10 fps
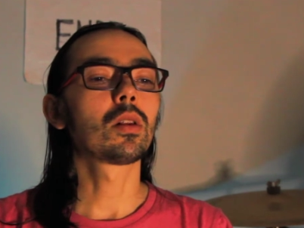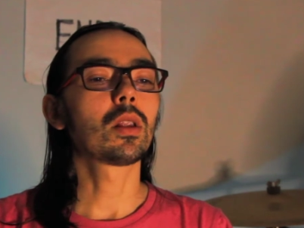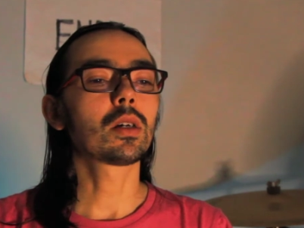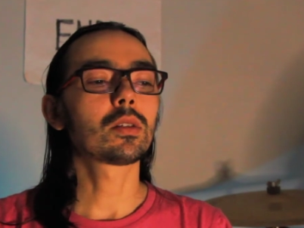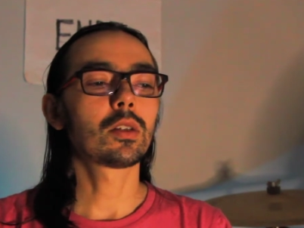
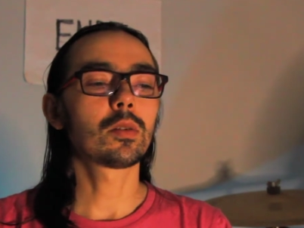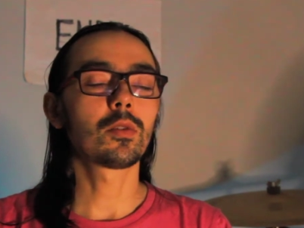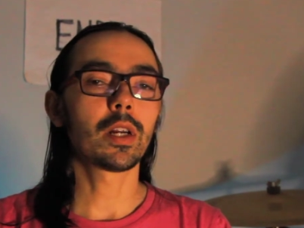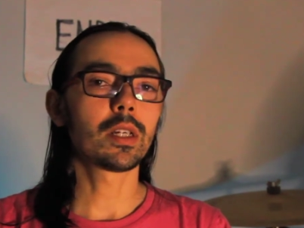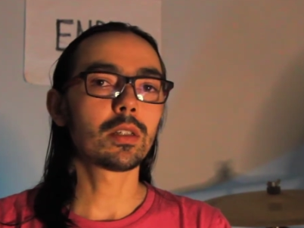long-term,
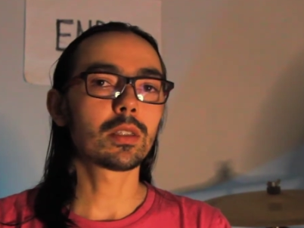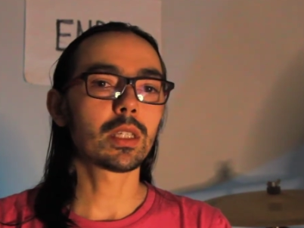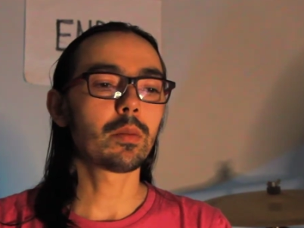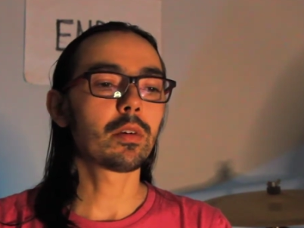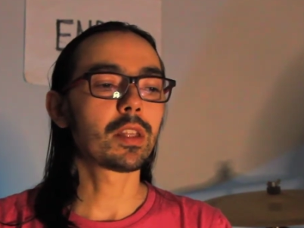grander
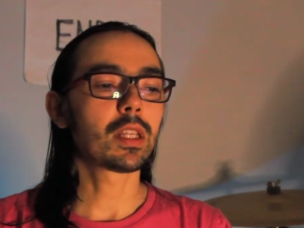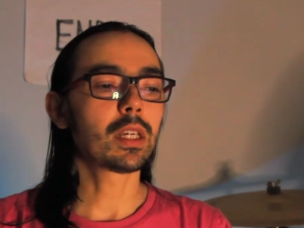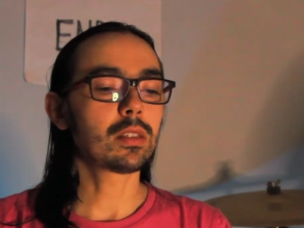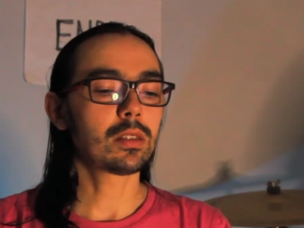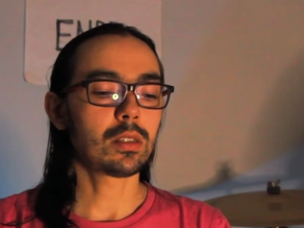scheme of
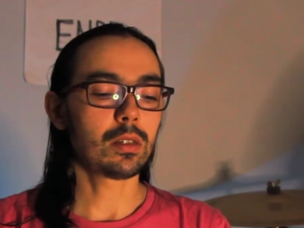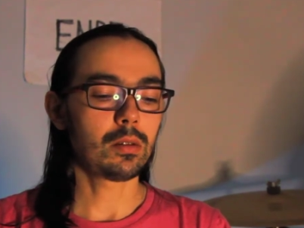things,